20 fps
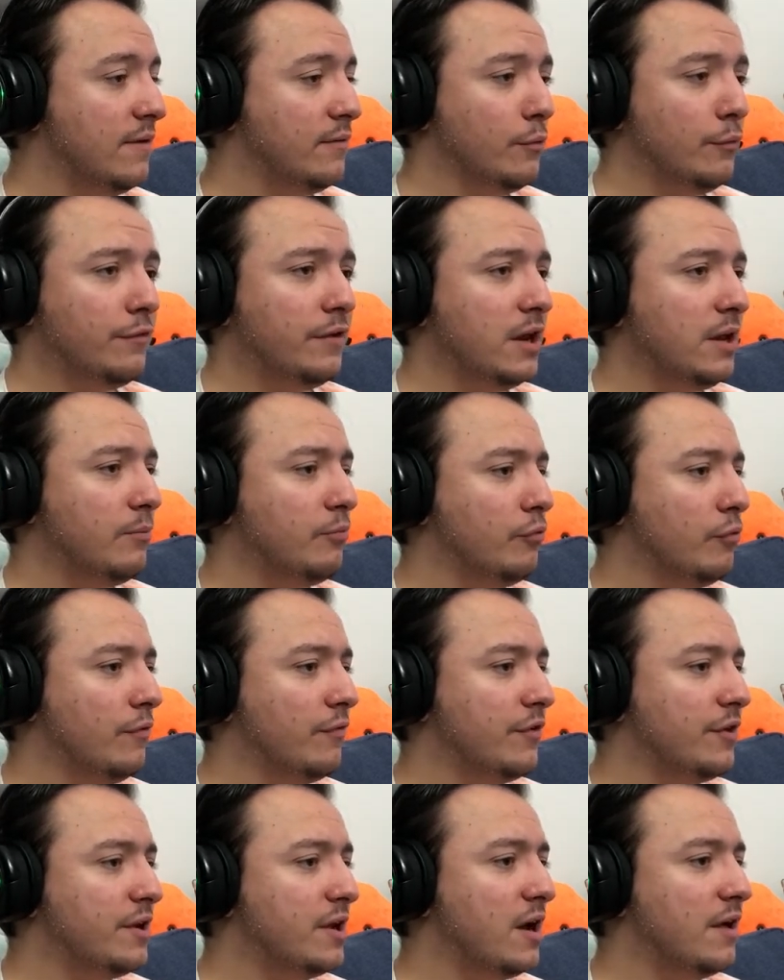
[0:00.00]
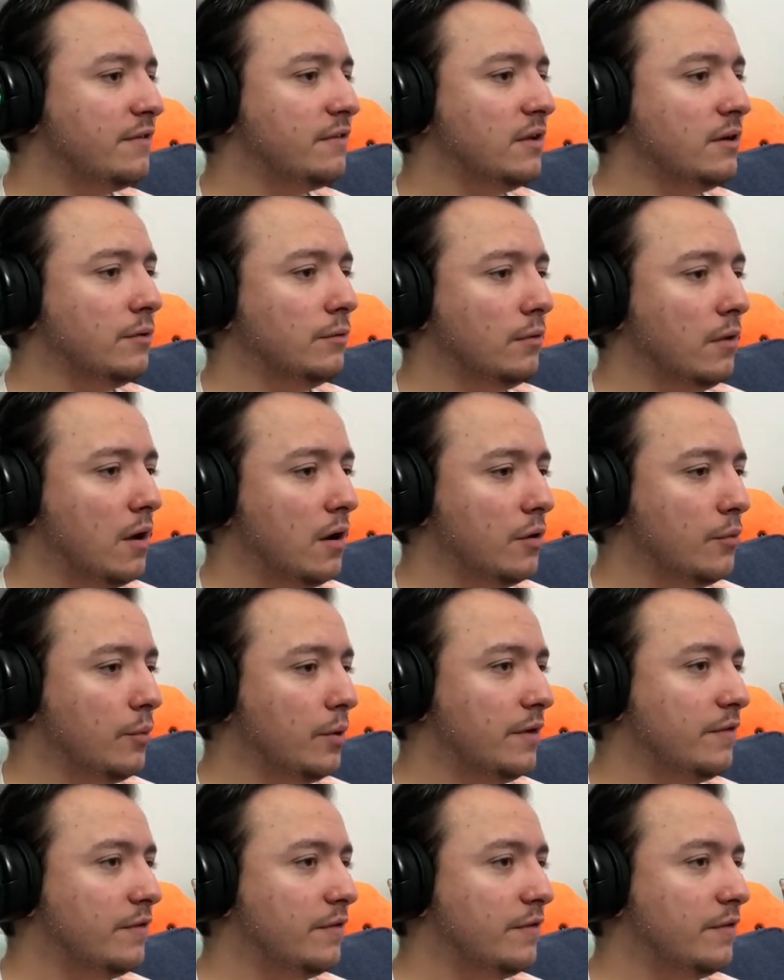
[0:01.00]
If there was any proof that Natsuki no longer